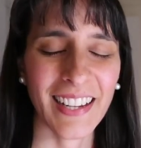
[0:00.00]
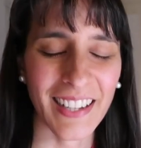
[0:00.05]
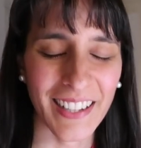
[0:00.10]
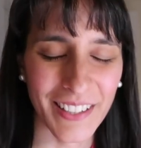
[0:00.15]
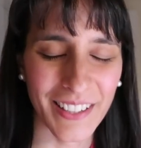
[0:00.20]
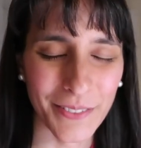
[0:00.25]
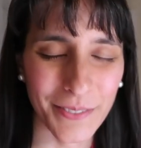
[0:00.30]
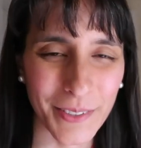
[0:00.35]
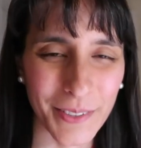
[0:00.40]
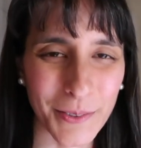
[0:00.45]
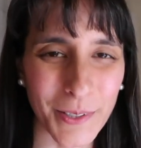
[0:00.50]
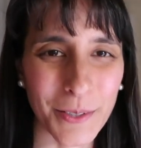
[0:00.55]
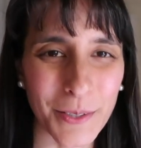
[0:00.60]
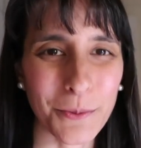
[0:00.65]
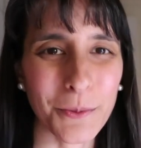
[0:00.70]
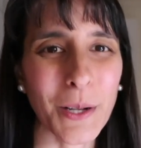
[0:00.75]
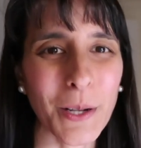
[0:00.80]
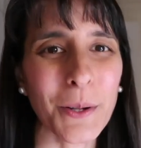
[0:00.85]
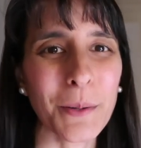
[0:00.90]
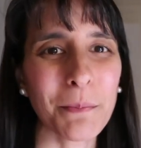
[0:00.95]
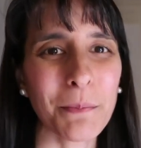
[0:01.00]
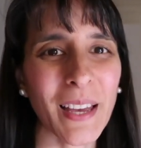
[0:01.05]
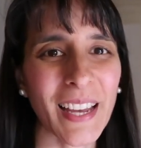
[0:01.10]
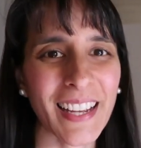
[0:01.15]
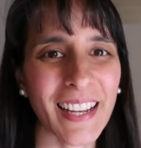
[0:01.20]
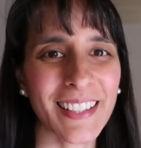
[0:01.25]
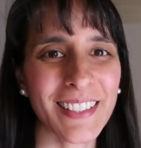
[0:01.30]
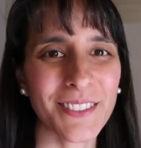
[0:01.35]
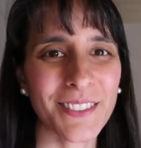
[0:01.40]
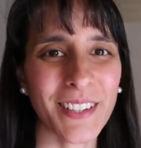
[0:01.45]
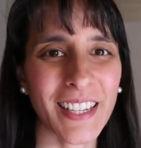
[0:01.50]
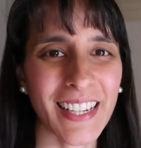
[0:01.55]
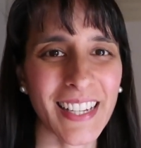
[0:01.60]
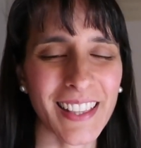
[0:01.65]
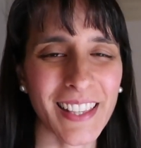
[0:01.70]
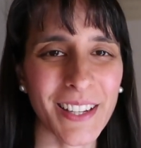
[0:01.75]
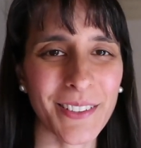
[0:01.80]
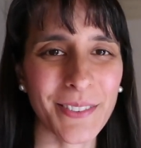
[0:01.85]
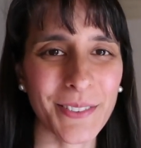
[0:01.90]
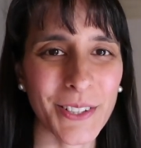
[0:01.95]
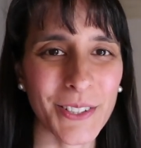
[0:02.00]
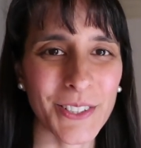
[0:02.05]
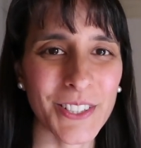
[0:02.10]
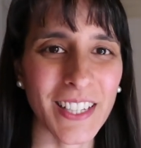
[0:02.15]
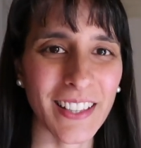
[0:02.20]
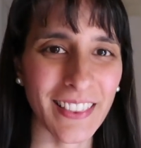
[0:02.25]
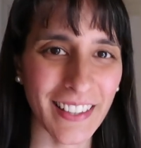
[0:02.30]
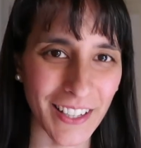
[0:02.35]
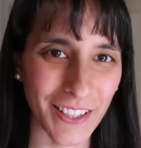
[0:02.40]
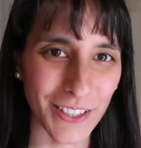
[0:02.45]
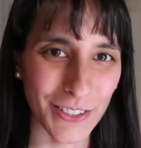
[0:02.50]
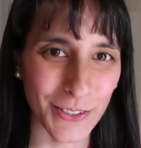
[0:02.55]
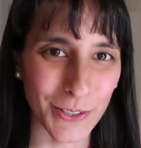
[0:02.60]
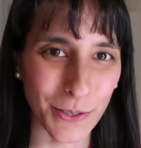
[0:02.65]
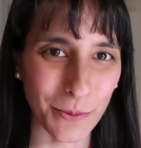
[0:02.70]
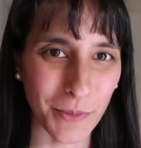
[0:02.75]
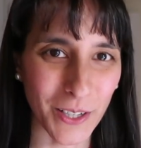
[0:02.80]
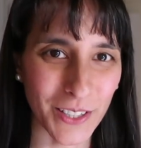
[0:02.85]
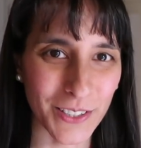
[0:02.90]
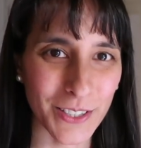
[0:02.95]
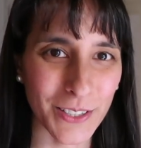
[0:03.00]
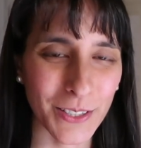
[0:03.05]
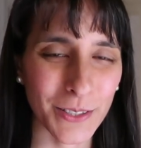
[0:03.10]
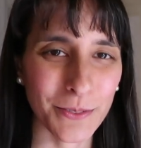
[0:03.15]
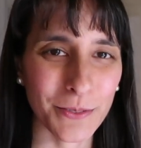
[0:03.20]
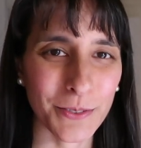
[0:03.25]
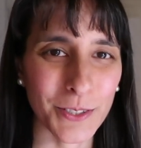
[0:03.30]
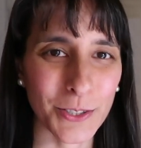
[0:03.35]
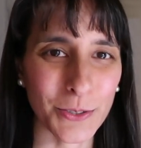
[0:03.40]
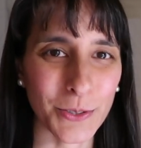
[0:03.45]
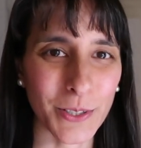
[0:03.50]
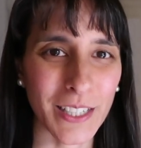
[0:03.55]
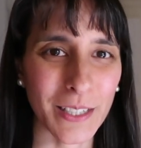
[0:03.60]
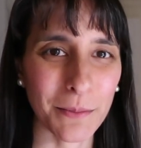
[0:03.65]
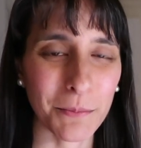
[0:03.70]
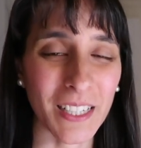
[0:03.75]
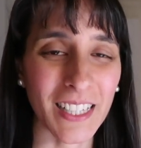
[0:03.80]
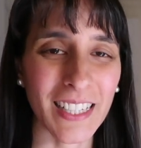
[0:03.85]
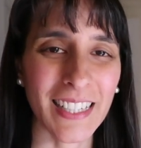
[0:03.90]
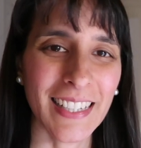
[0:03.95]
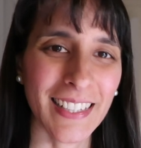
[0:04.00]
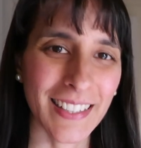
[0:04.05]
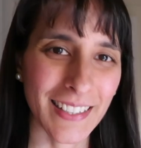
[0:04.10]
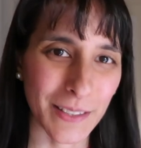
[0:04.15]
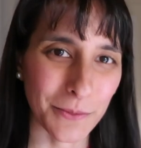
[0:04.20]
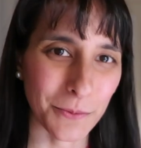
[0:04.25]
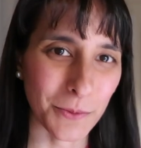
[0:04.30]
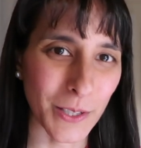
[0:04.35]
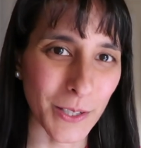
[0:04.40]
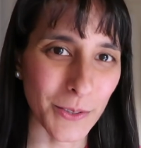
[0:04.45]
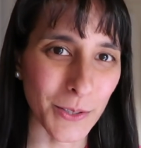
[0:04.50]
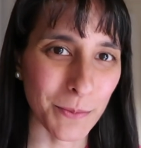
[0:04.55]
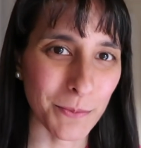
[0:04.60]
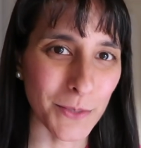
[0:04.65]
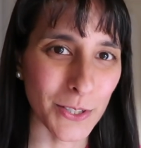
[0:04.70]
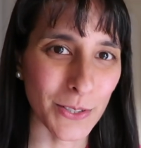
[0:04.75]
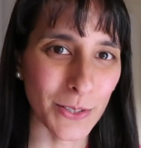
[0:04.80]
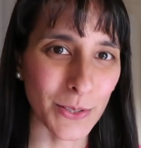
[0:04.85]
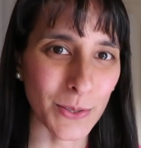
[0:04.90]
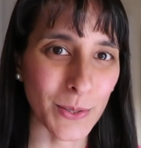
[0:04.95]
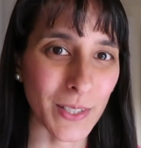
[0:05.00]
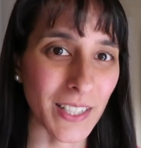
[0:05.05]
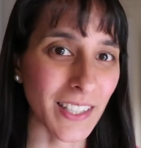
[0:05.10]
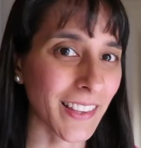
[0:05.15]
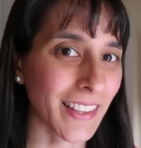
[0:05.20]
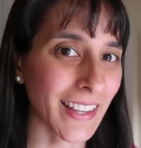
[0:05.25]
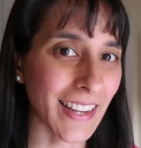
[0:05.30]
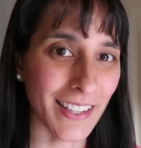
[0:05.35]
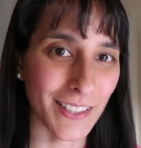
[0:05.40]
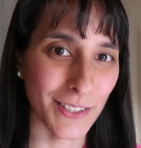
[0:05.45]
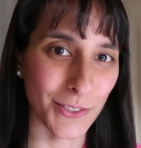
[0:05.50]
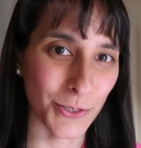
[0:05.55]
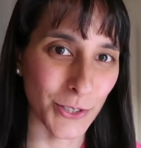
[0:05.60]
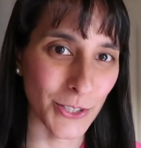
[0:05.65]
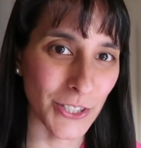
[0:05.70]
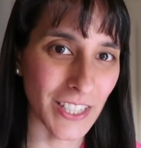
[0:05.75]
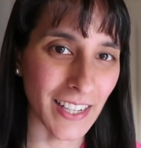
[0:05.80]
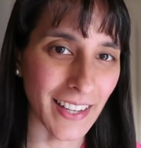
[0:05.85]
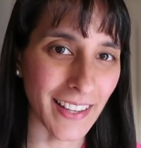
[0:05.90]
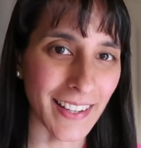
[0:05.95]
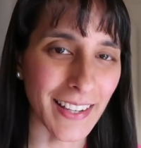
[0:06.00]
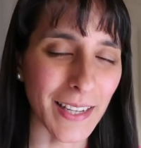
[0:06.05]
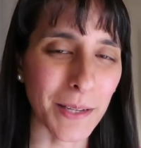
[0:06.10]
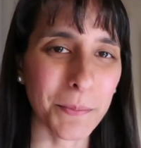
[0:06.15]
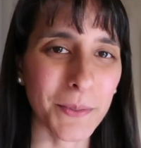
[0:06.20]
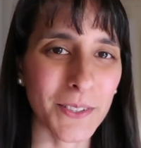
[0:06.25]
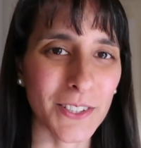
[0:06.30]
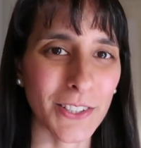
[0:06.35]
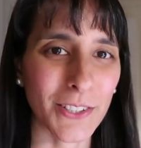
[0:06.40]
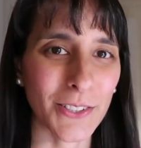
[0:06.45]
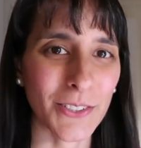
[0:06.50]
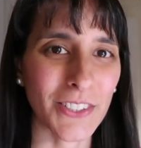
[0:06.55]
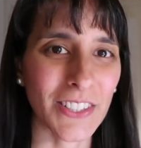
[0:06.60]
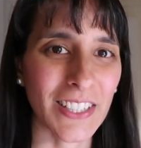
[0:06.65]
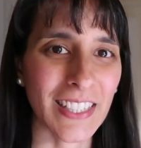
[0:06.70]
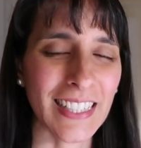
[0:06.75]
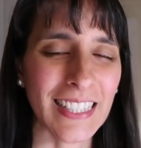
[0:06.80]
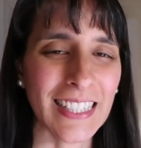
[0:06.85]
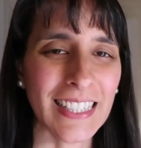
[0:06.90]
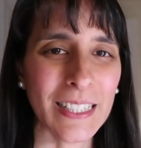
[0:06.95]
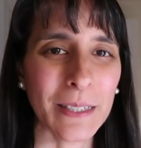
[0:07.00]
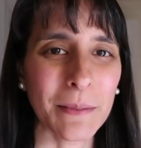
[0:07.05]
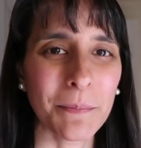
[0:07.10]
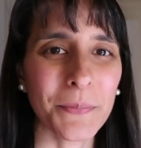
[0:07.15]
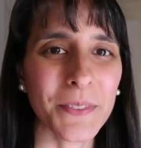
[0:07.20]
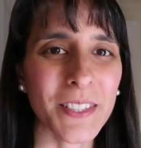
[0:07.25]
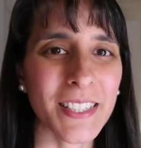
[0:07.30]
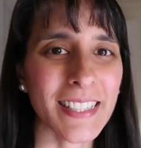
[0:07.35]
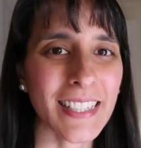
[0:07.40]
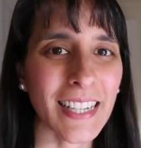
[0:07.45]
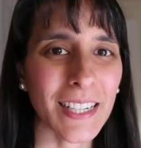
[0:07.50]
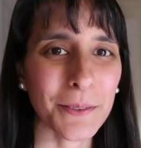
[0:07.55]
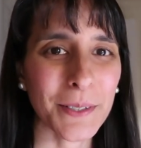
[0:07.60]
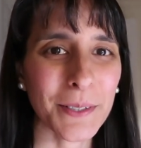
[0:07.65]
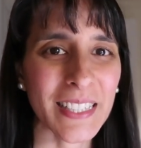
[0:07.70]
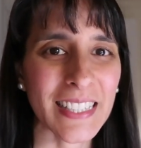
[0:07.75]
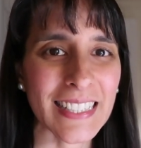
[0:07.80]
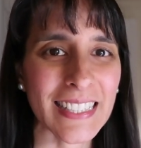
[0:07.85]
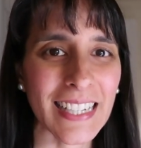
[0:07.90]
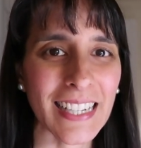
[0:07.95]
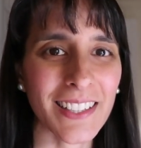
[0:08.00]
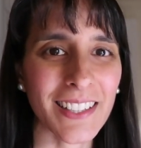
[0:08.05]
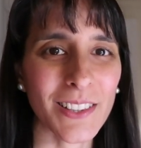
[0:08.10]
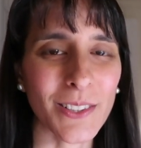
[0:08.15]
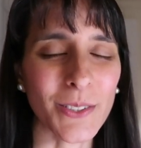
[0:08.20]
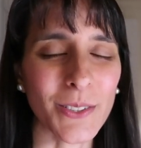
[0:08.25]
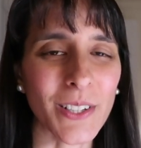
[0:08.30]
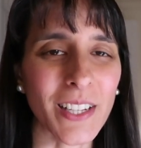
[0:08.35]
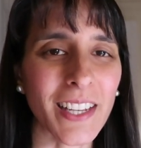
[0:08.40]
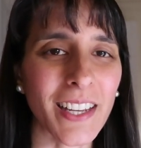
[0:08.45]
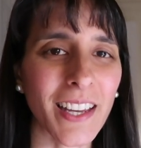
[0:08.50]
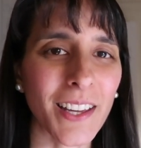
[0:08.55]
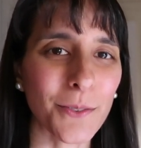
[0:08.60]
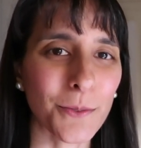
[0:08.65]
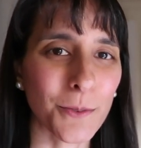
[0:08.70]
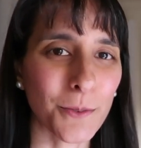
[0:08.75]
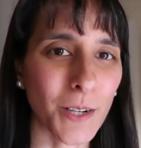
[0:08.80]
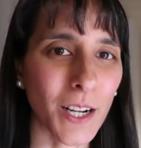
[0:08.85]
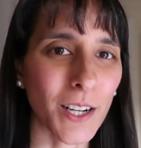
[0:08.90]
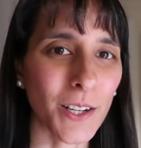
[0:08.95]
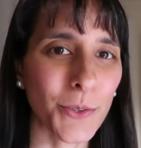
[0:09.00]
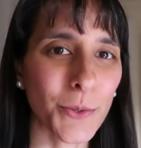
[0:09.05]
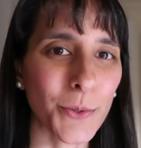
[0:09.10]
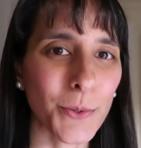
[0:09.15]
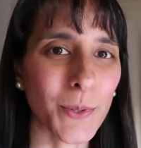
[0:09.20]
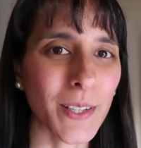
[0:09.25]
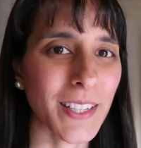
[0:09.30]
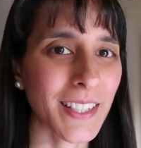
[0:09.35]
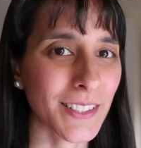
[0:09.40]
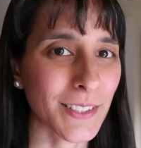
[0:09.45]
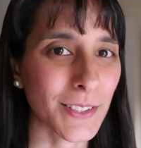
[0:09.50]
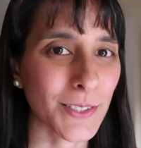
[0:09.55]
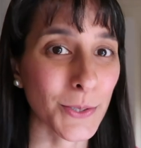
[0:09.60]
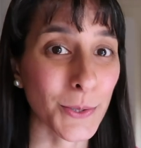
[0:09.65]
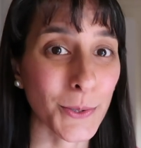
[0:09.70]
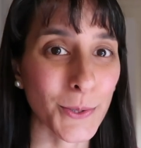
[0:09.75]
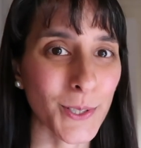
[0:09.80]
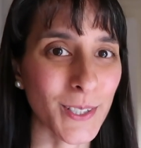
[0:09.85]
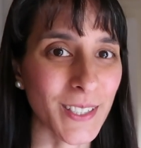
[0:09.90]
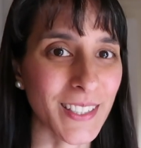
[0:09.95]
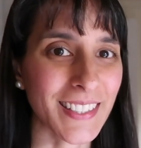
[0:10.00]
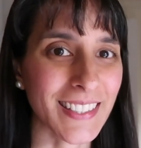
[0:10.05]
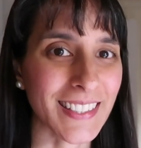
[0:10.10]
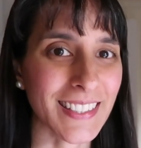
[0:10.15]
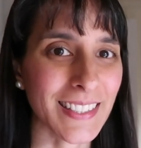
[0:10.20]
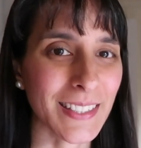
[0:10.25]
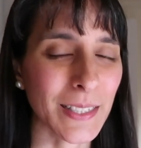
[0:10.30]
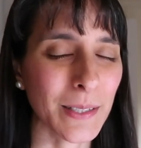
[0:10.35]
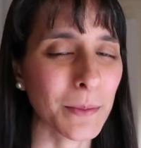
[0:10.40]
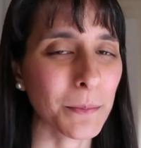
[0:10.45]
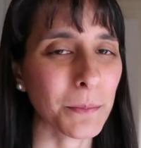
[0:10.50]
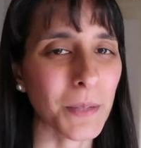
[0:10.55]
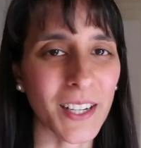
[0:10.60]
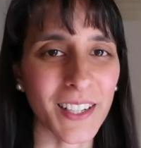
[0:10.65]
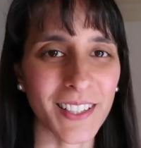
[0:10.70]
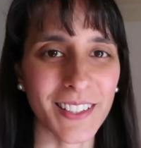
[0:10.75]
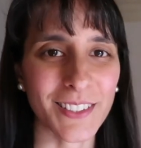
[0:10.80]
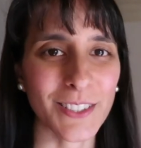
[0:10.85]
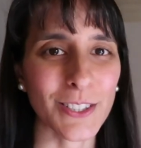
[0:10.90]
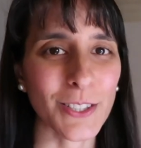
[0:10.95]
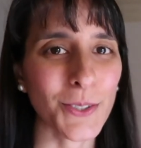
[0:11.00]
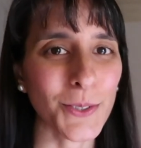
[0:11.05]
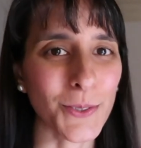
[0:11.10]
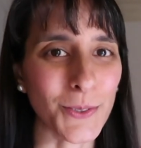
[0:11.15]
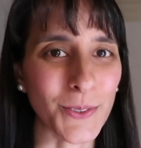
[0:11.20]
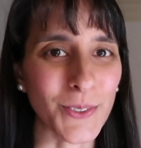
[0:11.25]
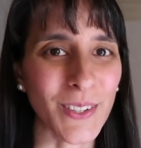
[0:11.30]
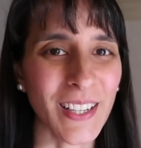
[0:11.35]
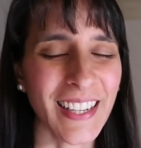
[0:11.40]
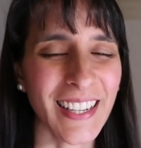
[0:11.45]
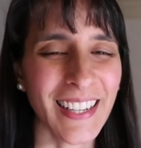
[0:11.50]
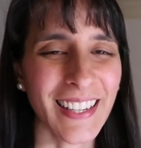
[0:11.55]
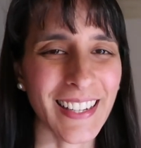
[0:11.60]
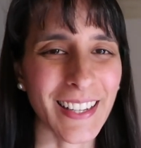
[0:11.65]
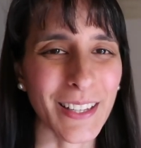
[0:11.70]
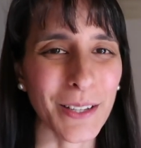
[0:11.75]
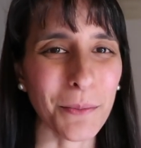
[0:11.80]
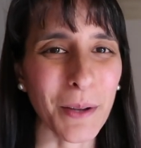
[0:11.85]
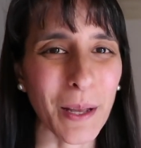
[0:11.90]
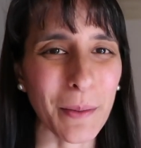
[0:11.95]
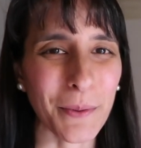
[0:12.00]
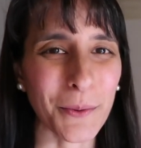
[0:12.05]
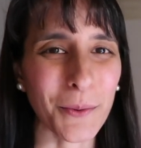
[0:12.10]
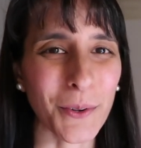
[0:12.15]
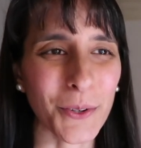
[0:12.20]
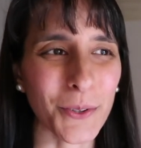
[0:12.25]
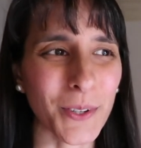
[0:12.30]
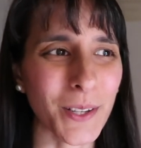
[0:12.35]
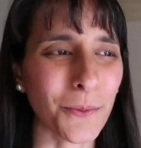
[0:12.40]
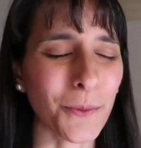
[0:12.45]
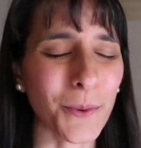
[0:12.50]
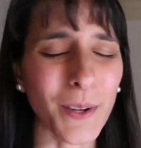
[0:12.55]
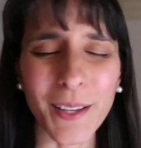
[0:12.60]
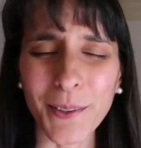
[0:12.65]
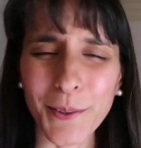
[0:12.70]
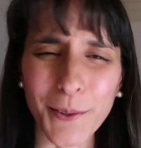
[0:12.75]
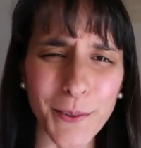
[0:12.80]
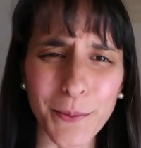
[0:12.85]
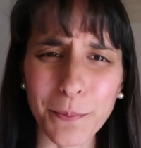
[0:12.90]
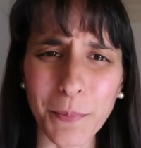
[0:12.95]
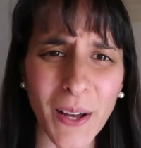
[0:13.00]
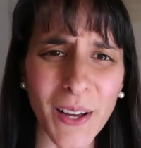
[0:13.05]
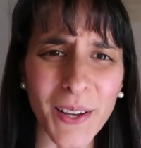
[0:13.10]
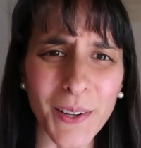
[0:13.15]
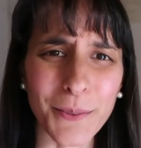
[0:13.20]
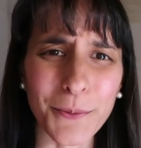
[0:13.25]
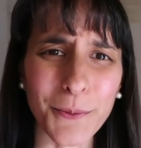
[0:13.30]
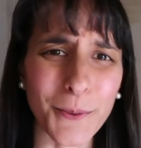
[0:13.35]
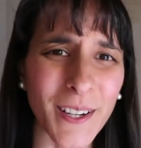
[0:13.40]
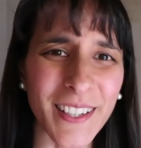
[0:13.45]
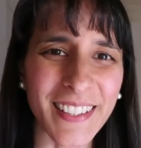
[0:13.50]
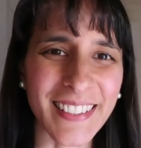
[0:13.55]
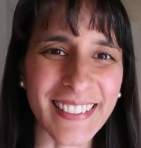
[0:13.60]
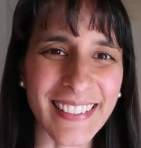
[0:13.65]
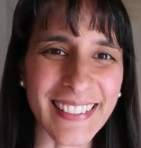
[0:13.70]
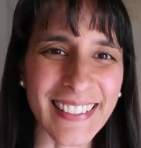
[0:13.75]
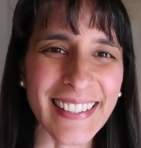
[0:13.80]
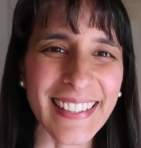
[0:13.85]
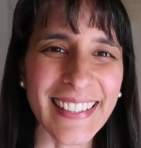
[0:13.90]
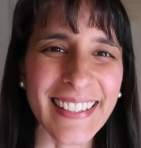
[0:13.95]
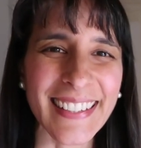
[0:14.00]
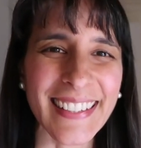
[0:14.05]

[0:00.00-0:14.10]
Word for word: Hi everyone, welcome back to Vedic Life Coaching. Thank you so much for joining me and welcome to another Astro Chat episode. Today we're going to take a look at Rahu in Taurus part two. Now you might be wondering, where is part one?